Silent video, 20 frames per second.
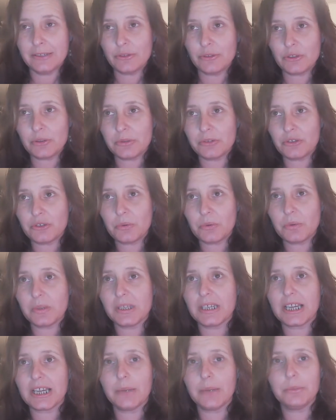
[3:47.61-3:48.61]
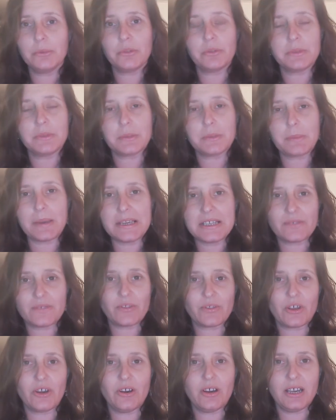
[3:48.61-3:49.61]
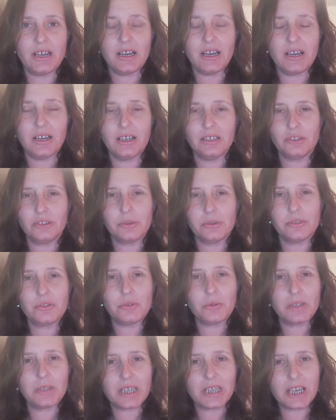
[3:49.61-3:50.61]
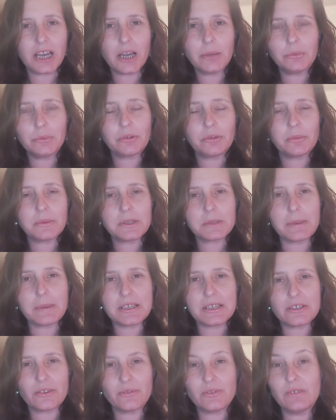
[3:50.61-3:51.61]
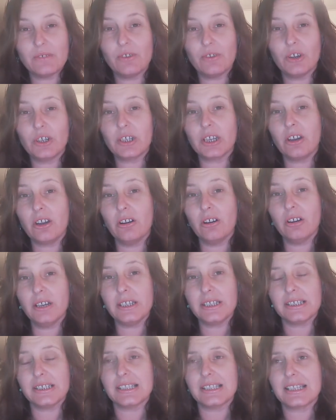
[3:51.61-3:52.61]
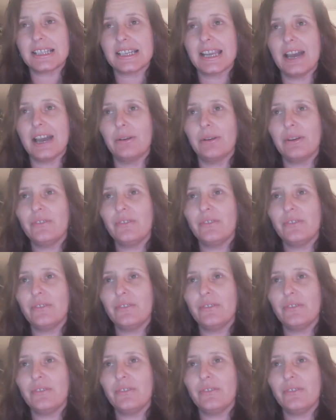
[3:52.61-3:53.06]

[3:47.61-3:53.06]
to ensure that it comes from a space of the higher heart, to ensure that it comes from a space of divine guidance now.